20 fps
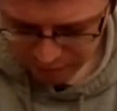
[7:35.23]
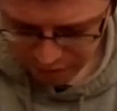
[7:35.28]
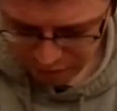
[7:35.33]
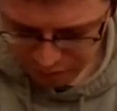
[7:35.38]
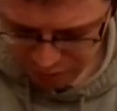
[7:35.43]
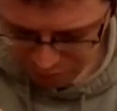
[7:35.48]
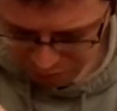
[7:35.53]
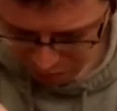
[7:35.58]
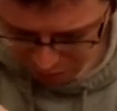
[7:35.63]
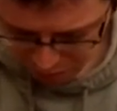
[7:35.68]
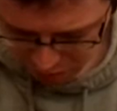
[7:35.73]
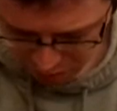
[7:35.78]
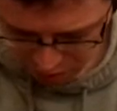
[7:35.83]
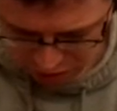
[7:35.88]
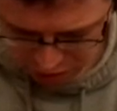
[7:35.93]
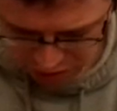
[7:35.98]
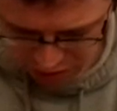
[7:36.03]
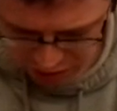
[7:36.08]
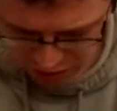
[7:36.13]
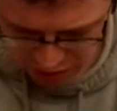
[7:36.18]
I mean, pretty
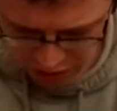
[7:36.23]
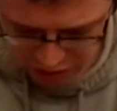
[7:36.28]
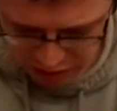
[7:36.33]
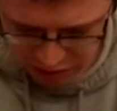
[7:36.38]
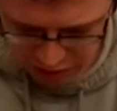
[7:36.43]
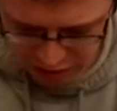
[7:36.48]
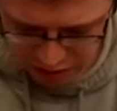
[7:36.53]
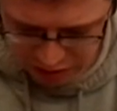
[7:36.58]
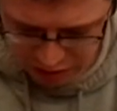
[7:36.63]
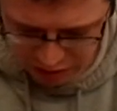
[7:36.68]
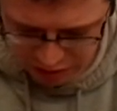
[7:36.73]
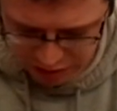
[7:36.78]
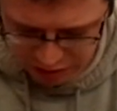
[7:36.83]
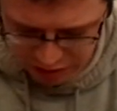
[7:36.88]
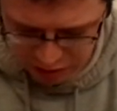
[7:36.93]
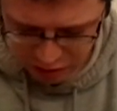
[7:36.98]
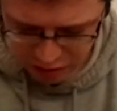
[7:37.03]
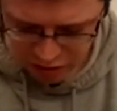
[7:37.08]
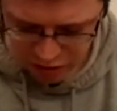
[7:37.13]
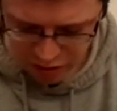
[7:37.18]
much,
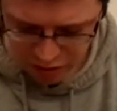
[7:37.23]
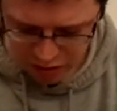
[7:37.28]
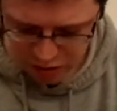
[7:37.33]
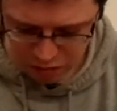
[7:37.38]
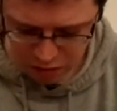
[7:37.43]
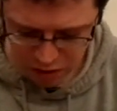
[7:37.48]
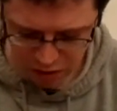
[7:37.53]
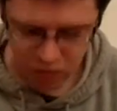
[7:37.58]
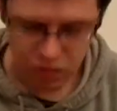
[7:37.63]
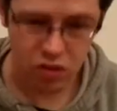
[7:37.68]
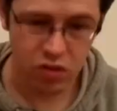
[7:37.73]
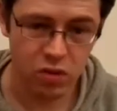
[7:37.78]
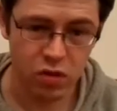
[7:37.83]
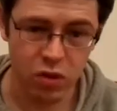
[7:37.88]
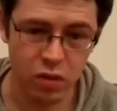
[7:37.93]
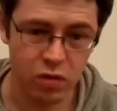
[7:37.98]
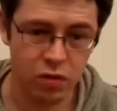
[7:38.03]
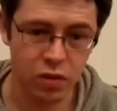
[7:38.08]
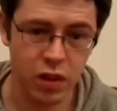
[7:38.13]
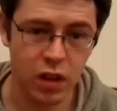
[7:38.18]
you're nearly as well off just
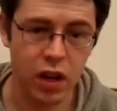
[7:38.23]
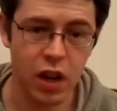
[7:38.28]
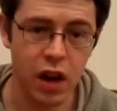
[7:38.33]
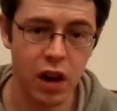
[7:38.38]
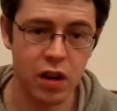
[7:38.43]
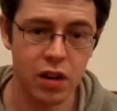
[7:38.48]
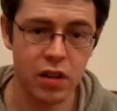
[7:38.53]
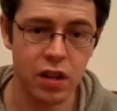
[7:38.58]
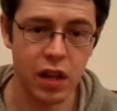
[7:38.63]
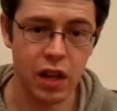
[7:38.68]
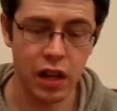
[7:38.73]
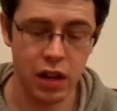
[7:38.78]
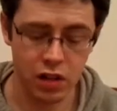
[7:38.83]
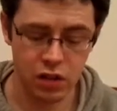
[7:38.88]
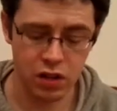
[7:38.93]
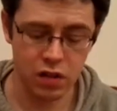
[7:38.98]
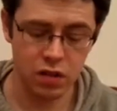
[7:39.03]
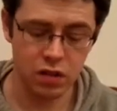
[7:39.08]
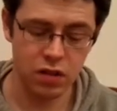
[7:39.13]
going for a cart collection.